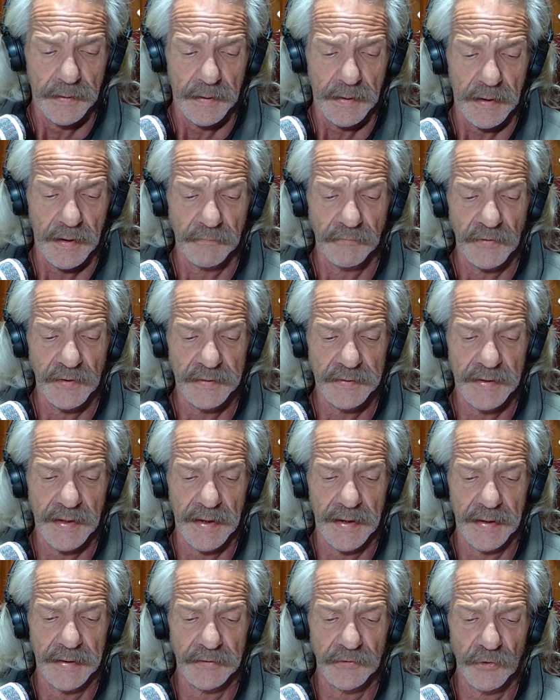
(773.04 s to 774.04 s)
Every
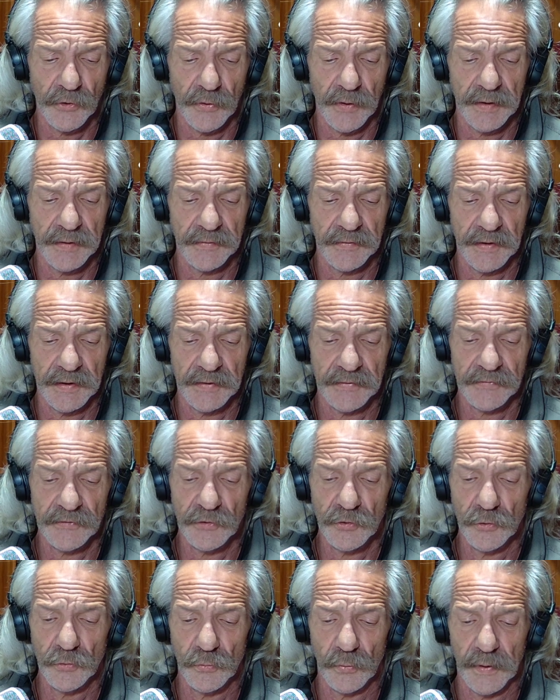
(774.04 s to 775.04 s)
day during these
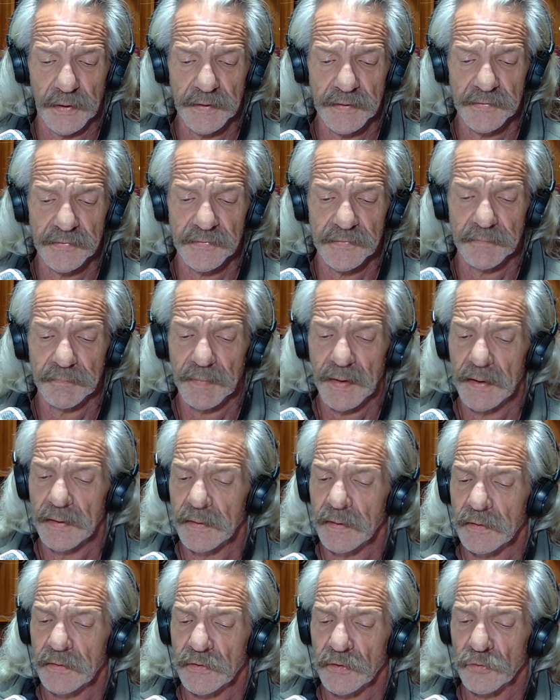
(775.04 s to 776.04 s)
2 weeks,
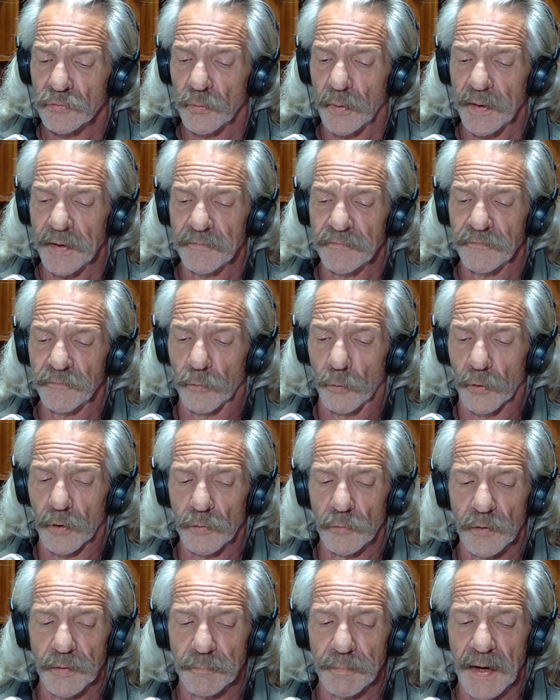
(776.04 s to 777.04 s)
the 24
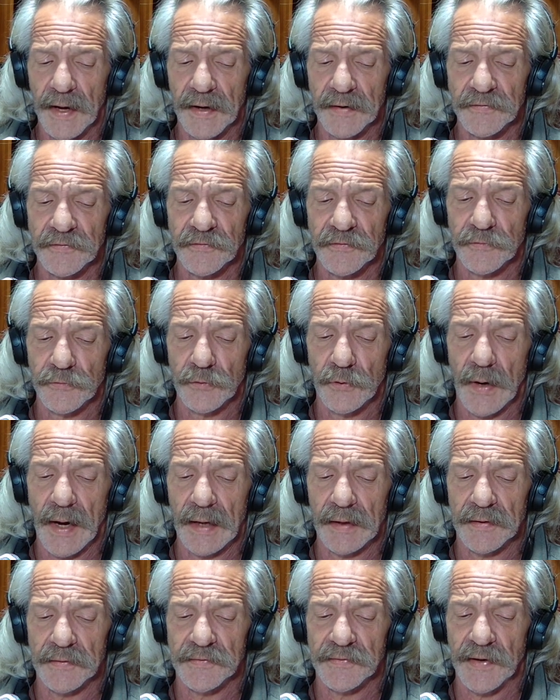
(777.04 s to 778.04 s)
would pass through
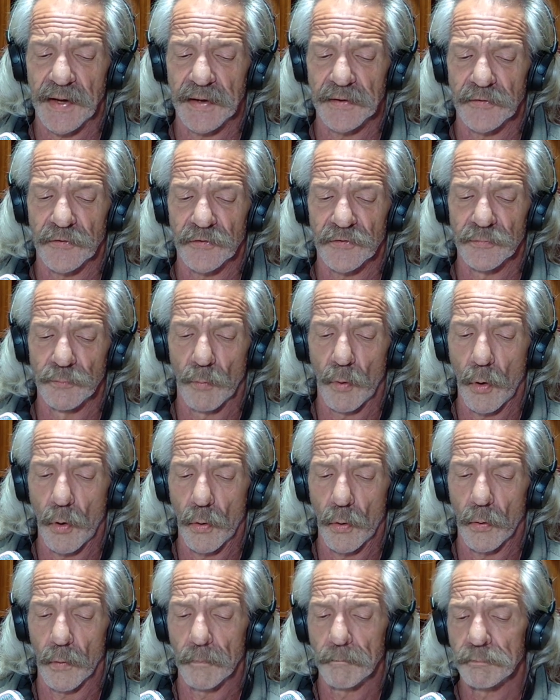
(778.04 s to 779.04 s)
Alexander's
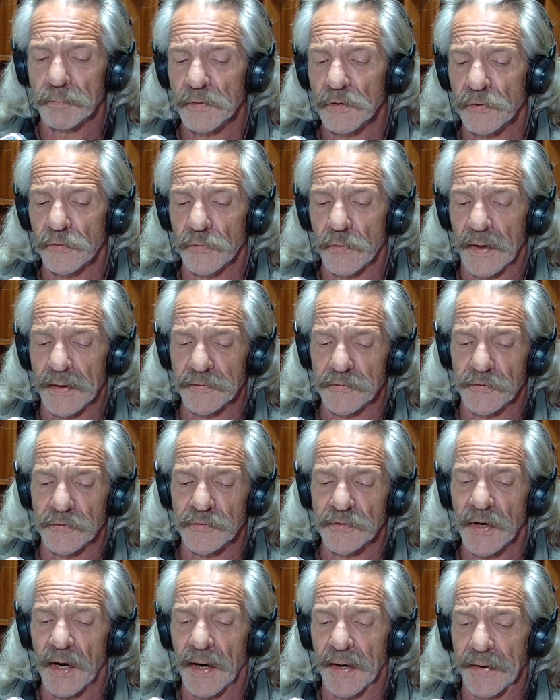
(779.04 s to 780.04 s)
Mole to enter
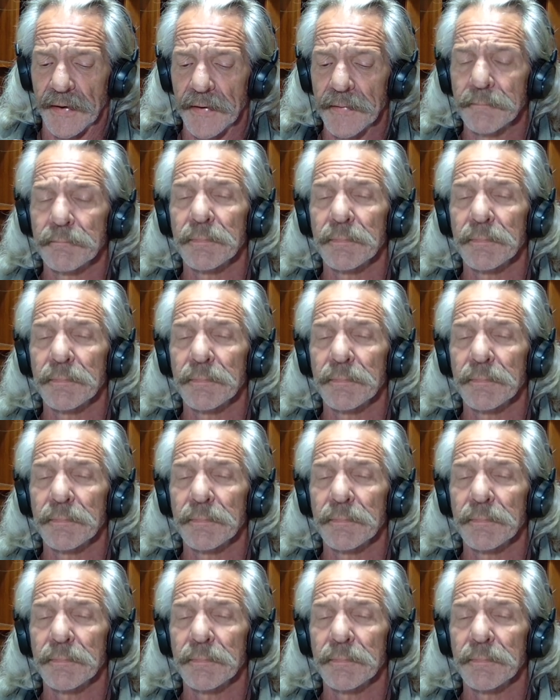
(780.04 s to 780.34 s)
Tyre